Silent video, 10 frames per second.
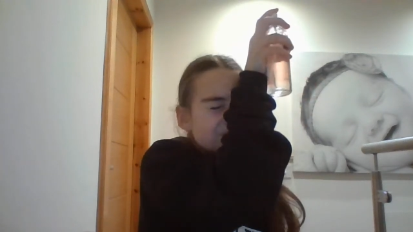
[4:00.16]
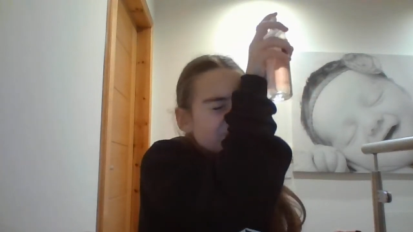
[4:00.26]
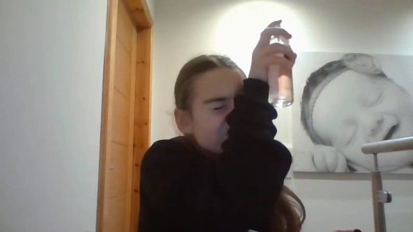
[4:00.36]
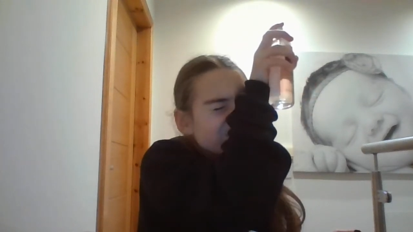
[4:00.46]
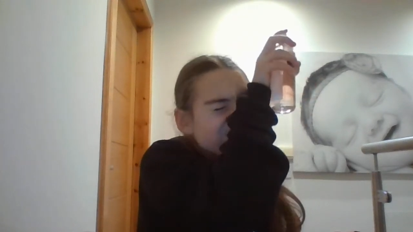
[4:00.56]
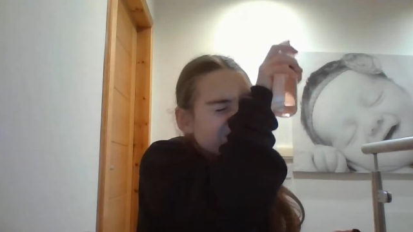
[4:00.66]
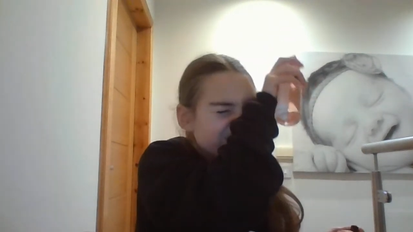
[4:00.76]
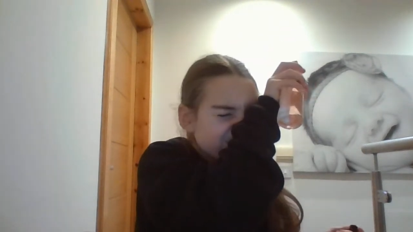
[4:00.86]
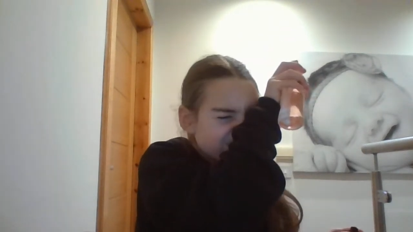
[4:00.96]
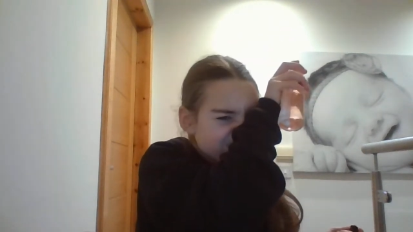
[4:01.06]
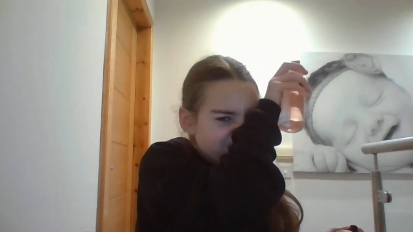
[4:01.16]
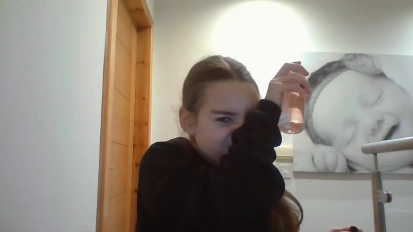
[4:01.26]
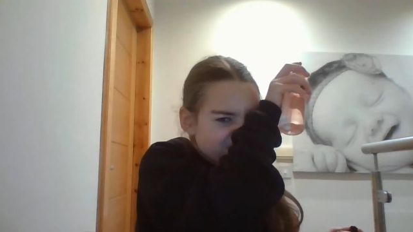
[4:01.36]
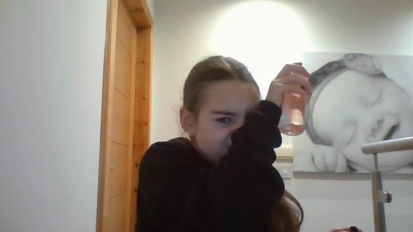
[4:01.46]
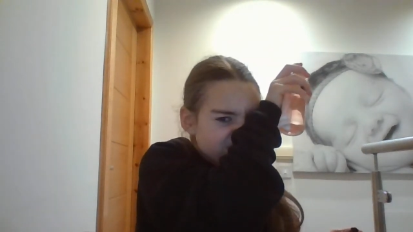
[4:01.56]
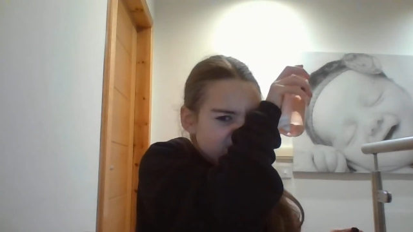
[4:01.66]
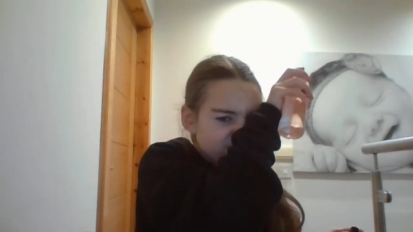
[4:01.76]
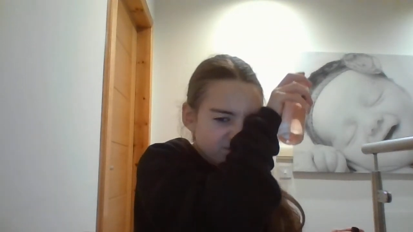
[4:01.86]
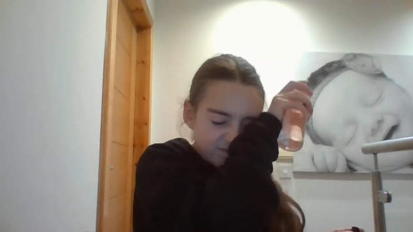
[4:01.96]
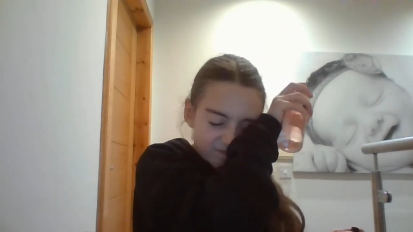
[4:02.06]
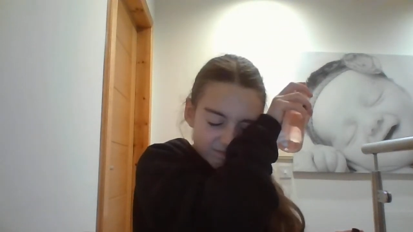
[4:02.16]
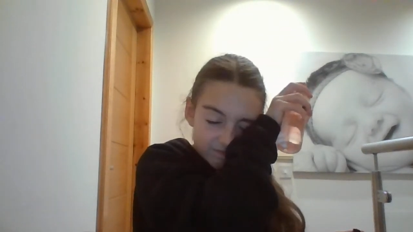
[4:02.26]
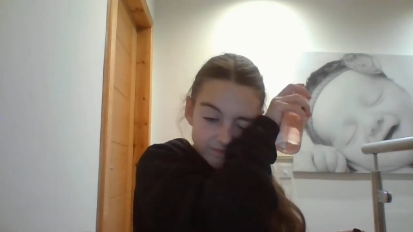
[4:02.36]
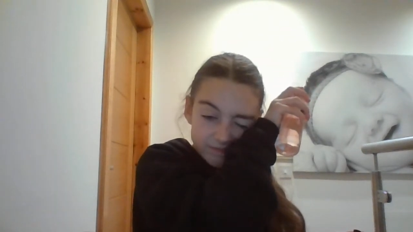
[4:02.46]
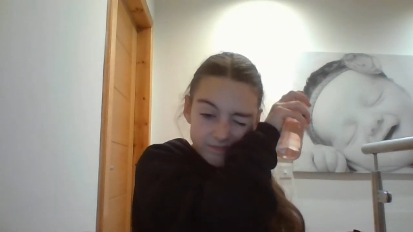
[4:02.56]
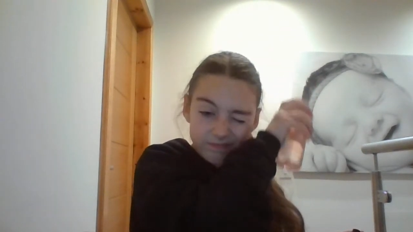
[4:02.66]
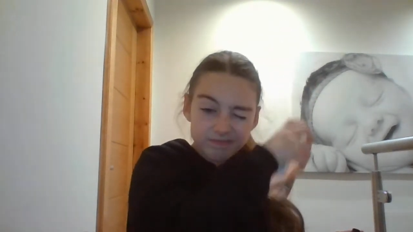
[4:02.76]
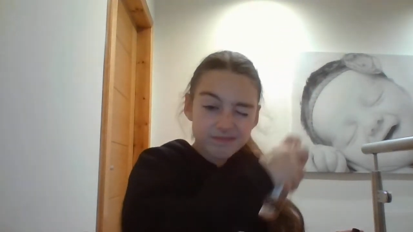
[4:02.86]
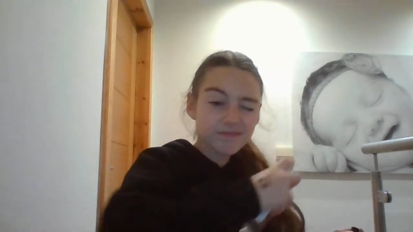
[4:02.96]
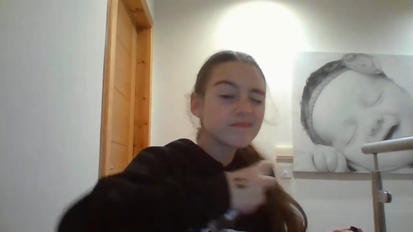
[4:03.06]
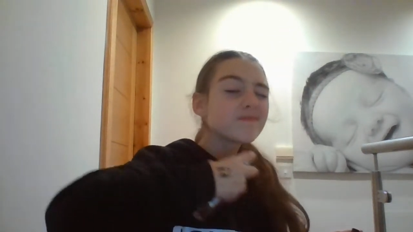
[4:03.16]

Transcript: No one is speaking in this clip.